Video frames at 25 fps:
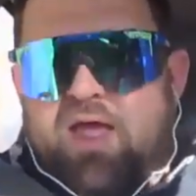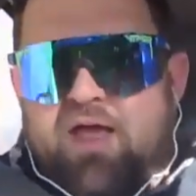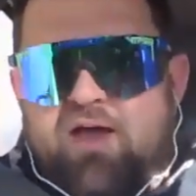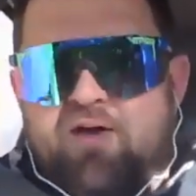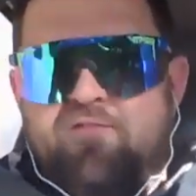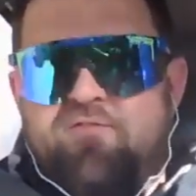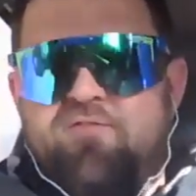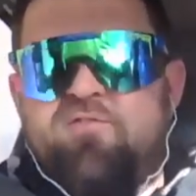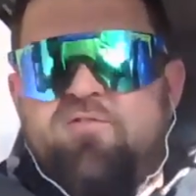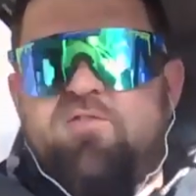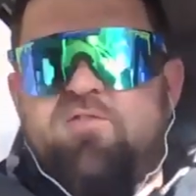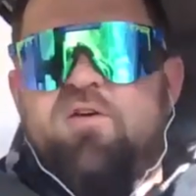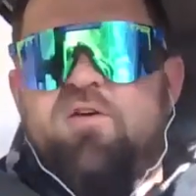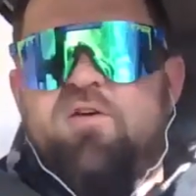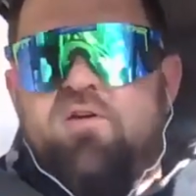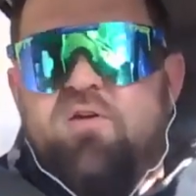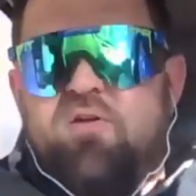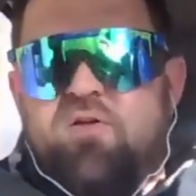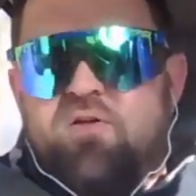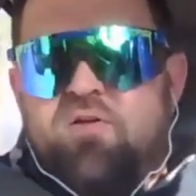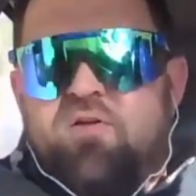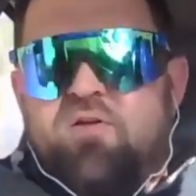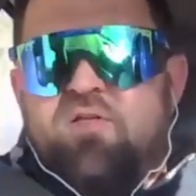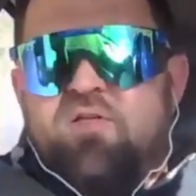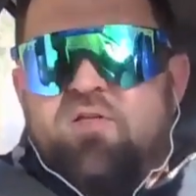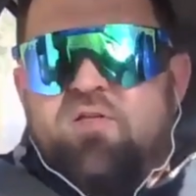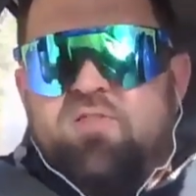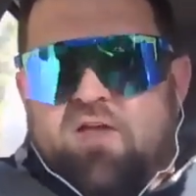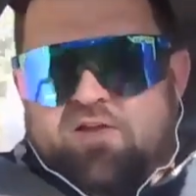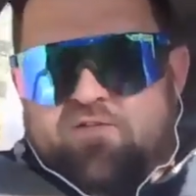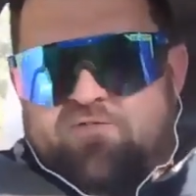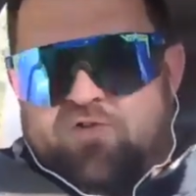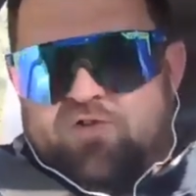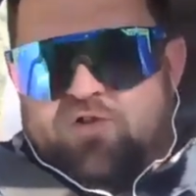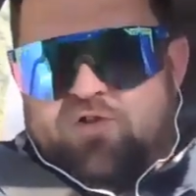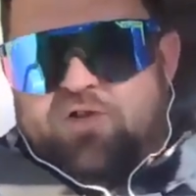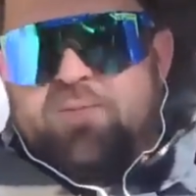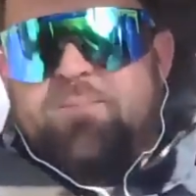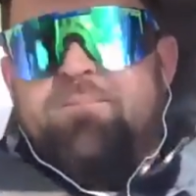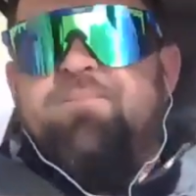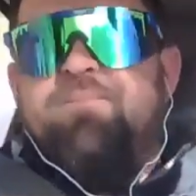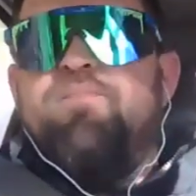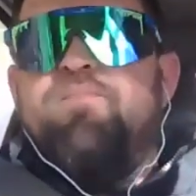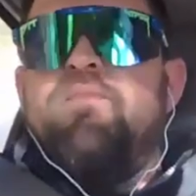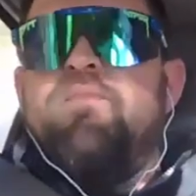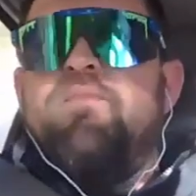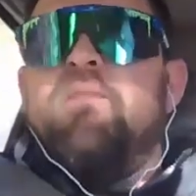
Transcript: left, thankfully.